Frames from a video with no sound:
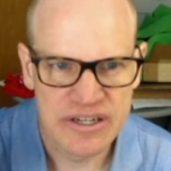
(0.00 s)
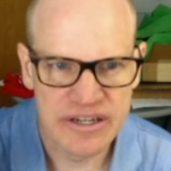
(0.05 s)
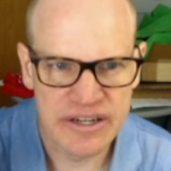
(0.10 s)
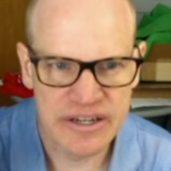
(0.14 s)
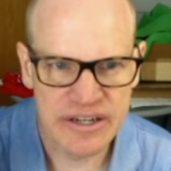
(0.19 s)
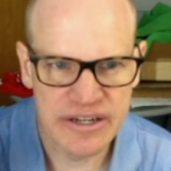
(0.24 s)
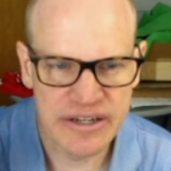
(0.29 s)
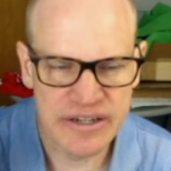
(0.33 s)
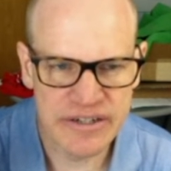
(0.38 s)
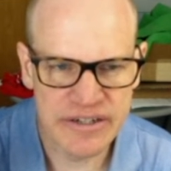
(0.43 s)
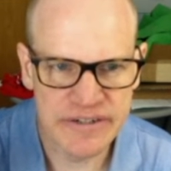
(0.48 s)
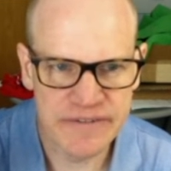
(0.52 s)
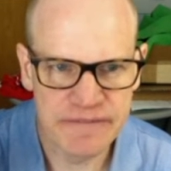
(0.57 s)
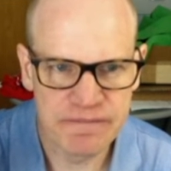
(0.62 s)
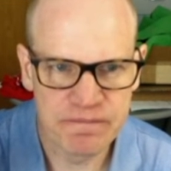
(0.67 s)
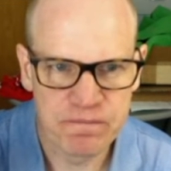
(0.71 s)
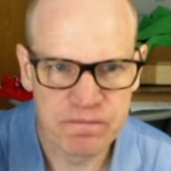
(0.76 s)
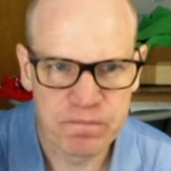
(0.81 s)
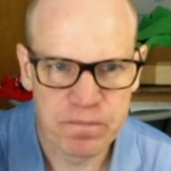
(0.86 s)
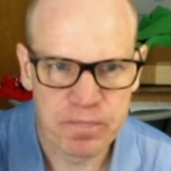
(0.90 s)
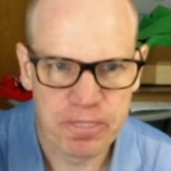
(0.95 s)
a
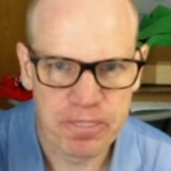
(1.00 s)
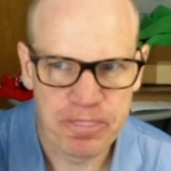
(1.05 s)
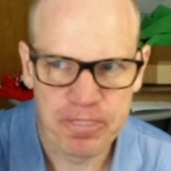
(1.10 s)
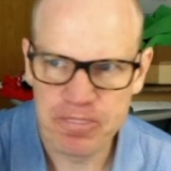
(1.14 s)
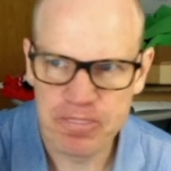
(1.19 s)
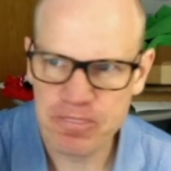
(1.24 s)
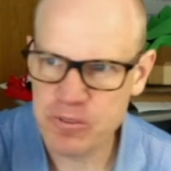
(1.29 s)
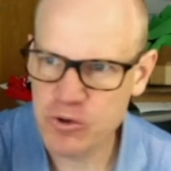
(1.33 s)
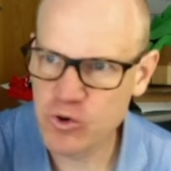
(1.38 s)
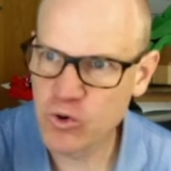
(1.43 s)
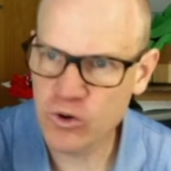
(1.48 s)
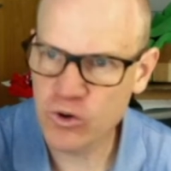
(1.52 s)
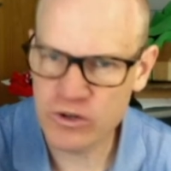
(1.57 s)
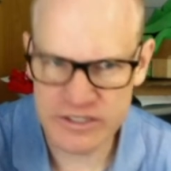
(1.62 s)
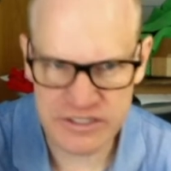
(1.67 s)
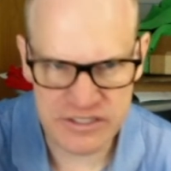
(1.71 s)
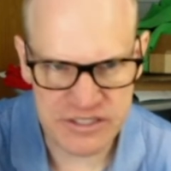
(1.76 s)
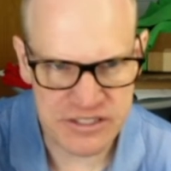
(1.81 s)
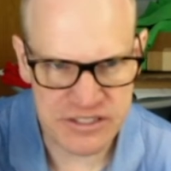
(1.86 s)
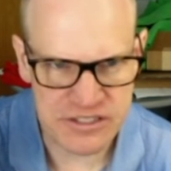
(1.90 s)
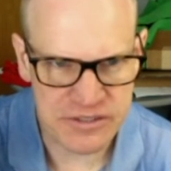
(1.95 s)
coordinate
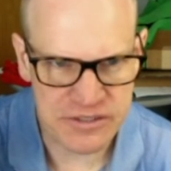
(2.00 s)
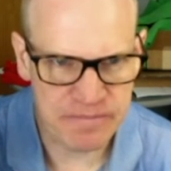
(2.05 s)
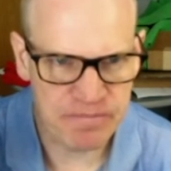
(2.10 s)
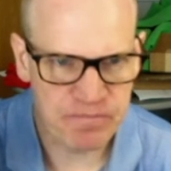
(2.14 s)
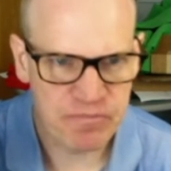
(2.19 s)
system.